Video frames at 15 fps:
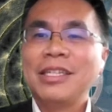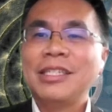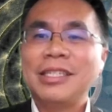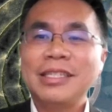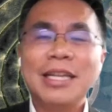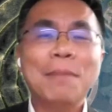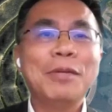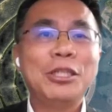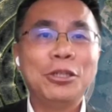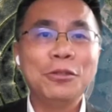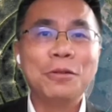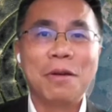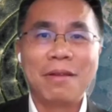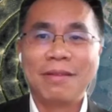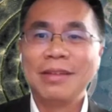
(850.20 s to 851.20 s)
Number
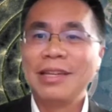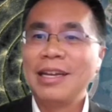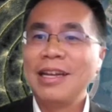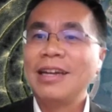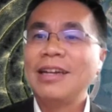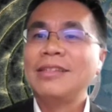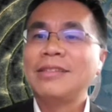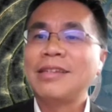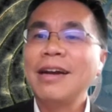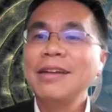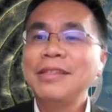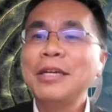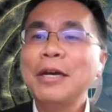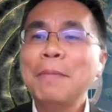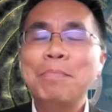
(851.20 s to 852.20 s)
two,
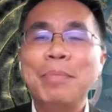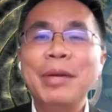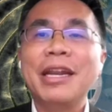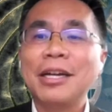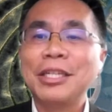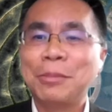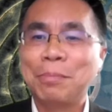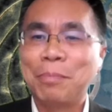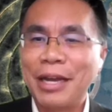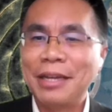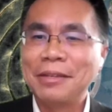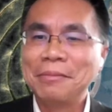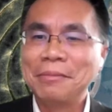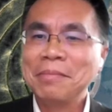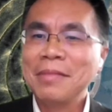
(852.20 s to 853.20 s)
tighter bid-ask spread.
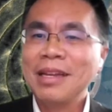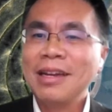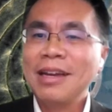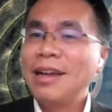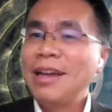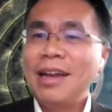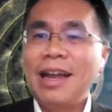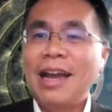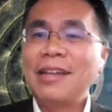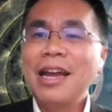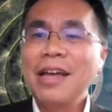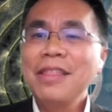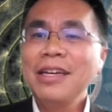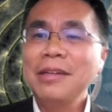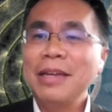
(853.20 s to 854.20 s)

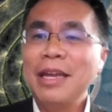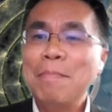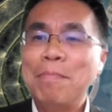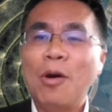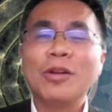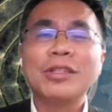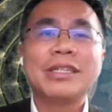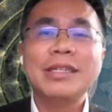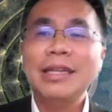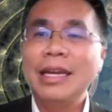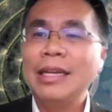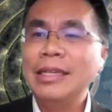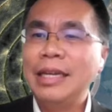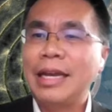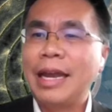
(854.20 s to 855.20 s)
Another important
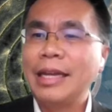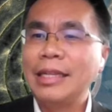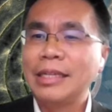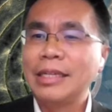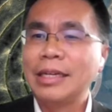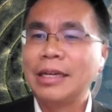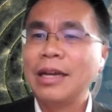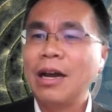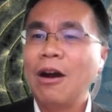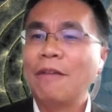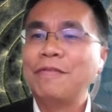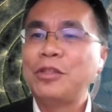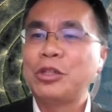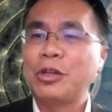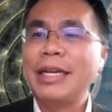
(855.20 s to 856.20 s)
indicator
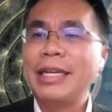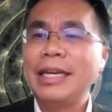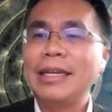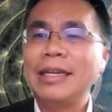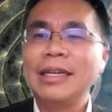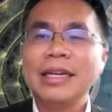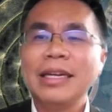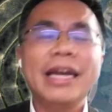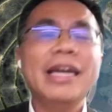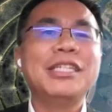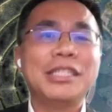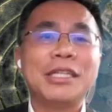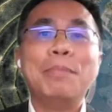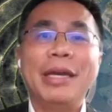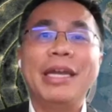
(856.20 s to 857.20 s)
of trading is
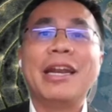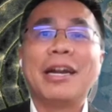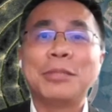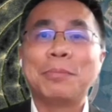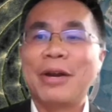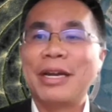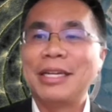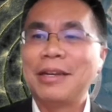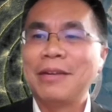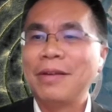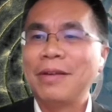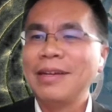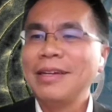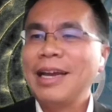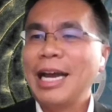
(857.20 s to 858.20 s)
the bid-ask spread.
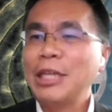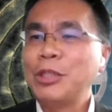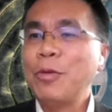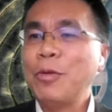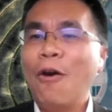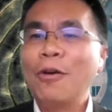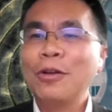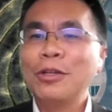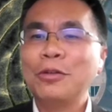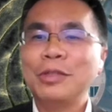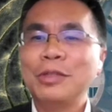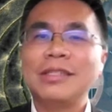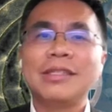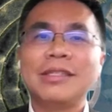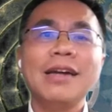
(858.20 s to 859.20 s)
As we all know,
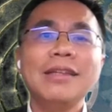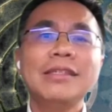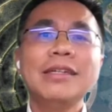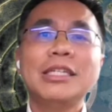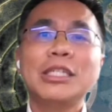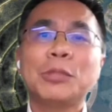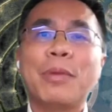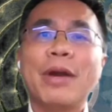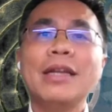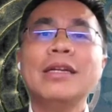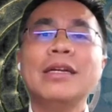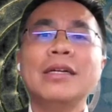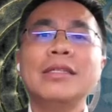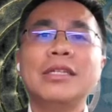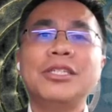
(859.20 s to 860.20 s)
the tighter the spread,
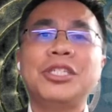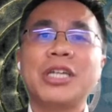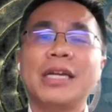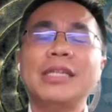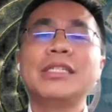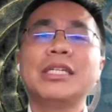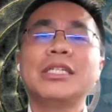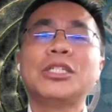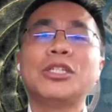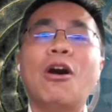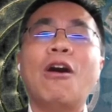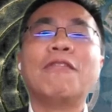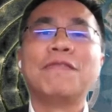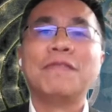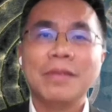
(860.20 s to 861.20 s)
the chances
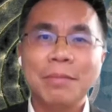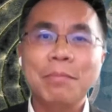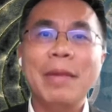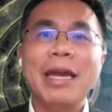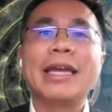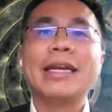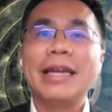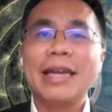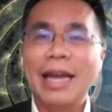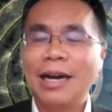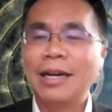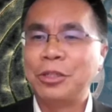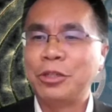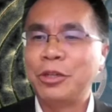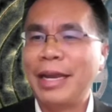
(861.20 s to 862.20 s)
of making
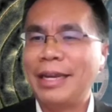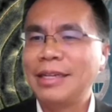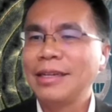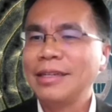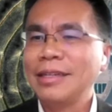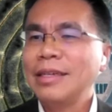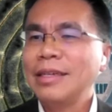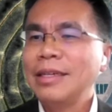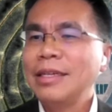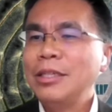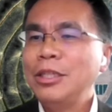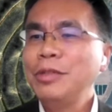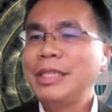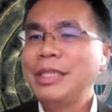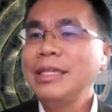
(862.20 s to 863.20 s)
a trade.
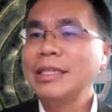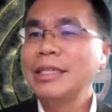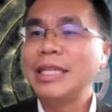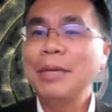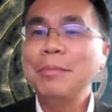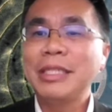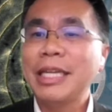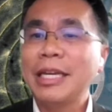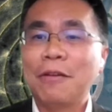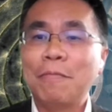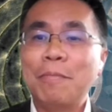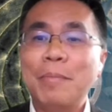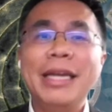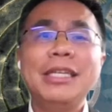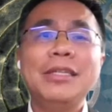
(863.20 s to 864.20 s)
Using the same set of
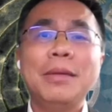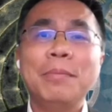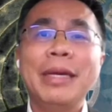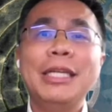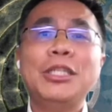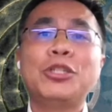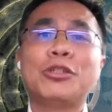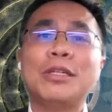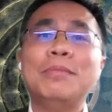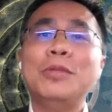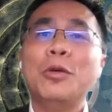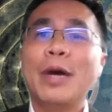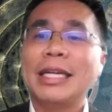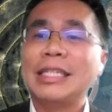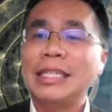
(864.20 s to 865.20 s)
mainstream
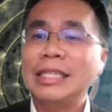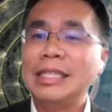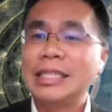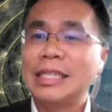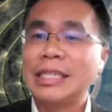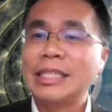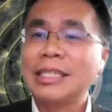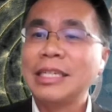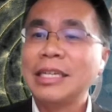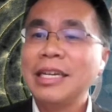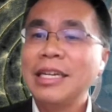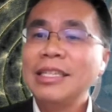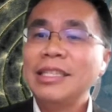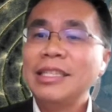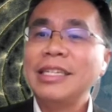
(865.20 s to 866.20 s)
US indices,
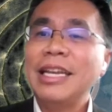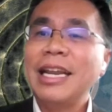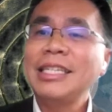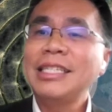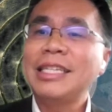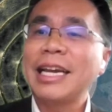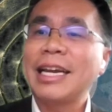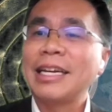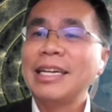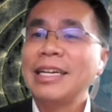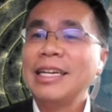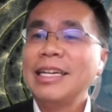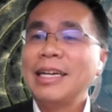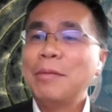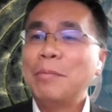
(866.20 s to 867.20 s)
the Nasdaq
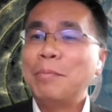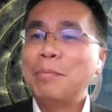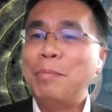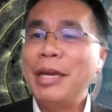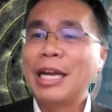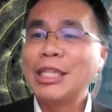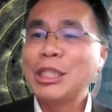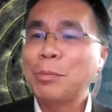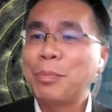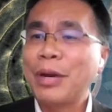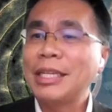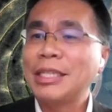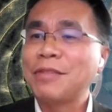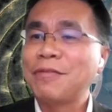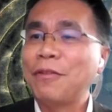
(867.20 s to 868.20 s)
bid-ask
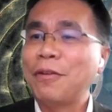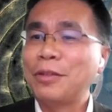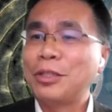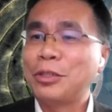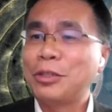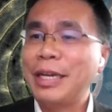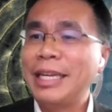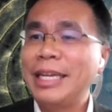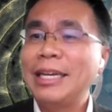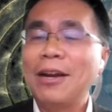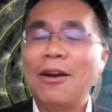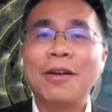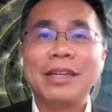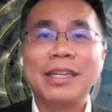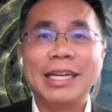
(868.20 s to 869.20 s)
spreads for trading
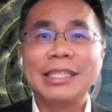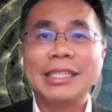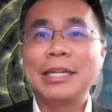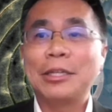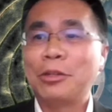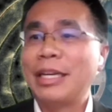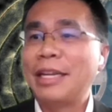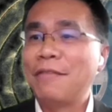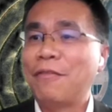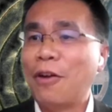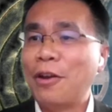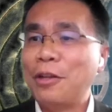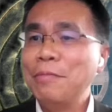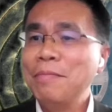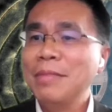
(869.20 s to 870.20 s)
on Nasdaq trading
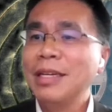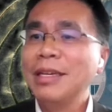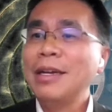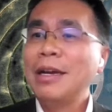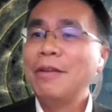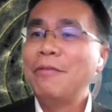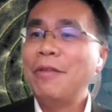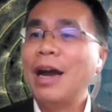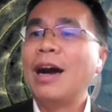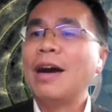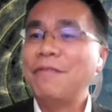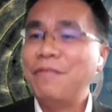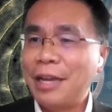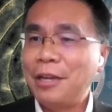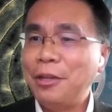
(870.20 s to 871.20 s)
volume
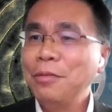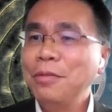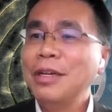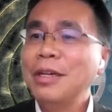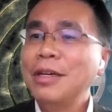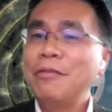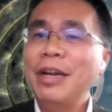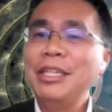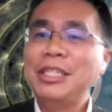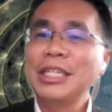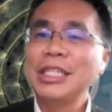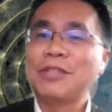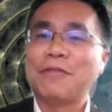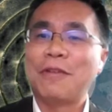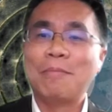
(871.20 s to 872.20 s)
venue
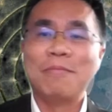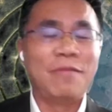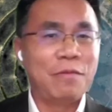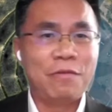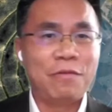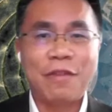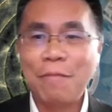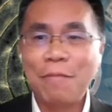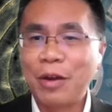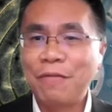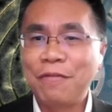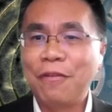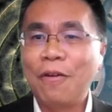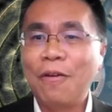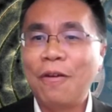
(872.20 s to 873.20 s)
ranges from
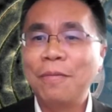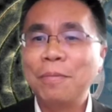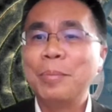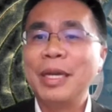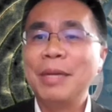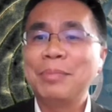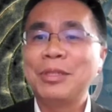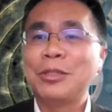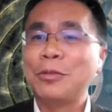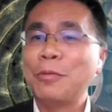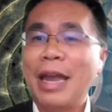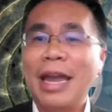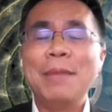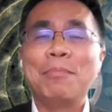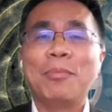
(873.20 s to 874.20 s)
5.4 bips to
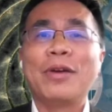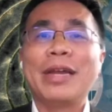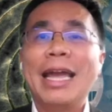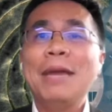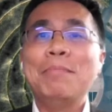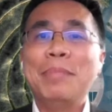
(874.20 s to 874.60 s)
8.8